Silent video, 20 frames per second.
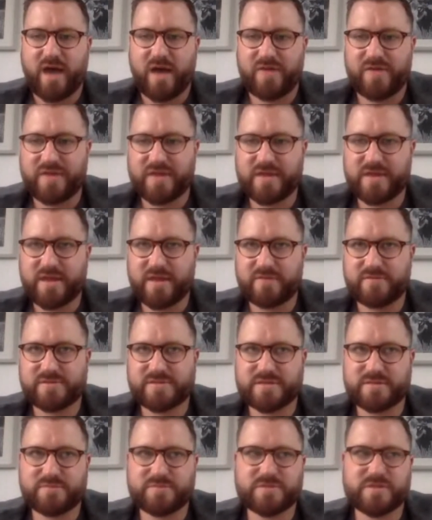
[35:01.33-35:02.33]
think,
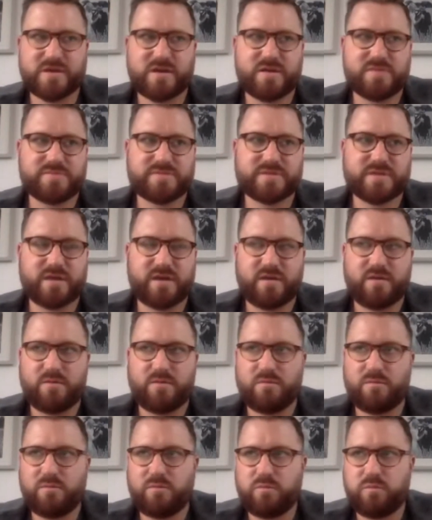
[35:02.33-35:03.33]
sometimes
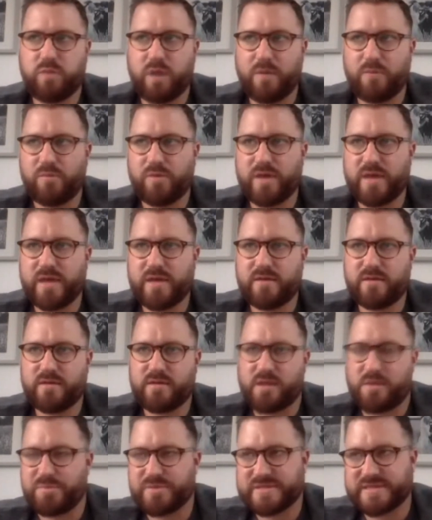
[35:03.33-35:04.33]
when we,
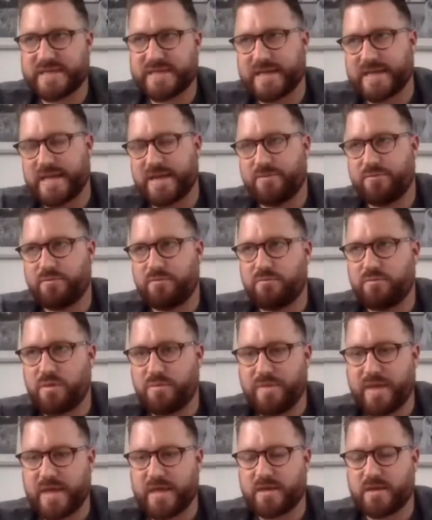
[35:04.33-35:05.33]
particularly
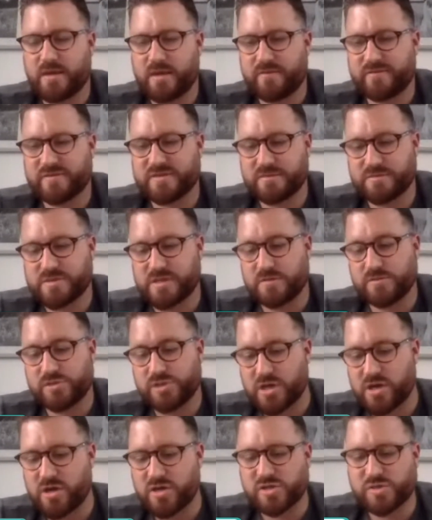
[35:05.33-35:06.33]
we meet kind of sometimes
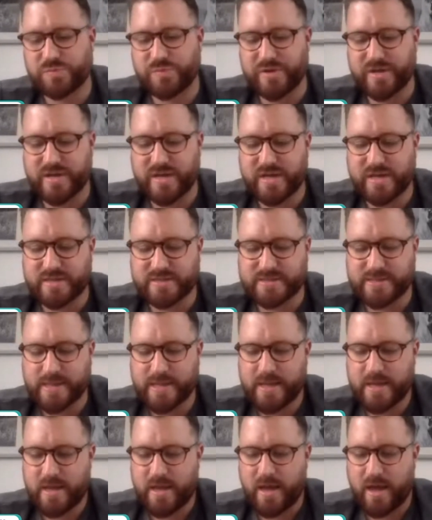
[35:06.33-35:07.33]
younger entrepreneurs,
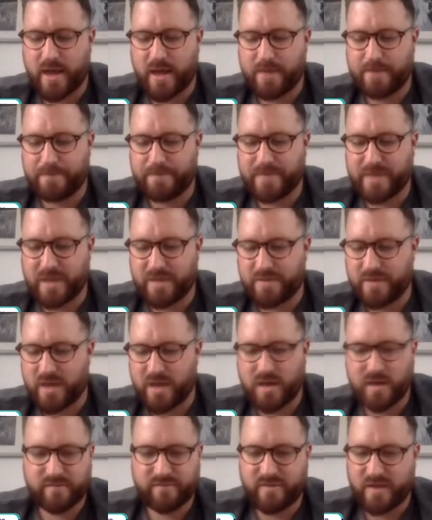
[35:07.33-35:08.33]
that
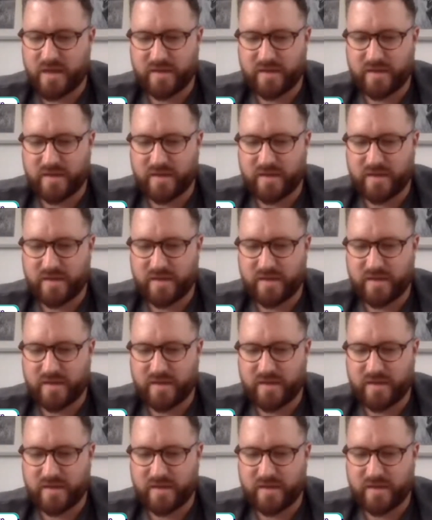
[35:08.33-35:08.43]
have